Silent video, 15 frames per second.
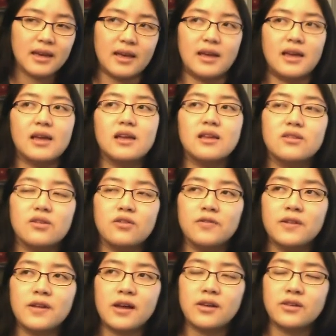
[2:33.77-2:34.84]
And
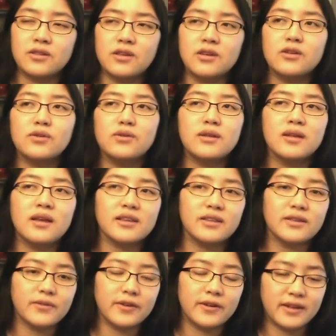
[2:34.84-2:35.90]
hopefully I'll see you in the
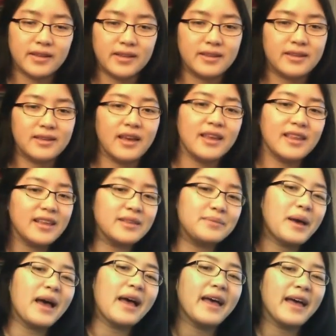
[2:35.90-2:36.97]
next one. Okay, thanks,
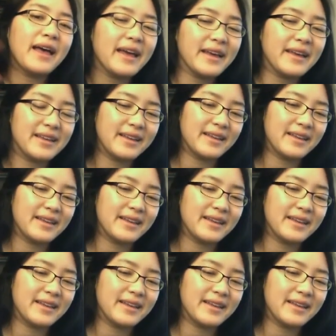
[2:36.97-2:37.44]
bye!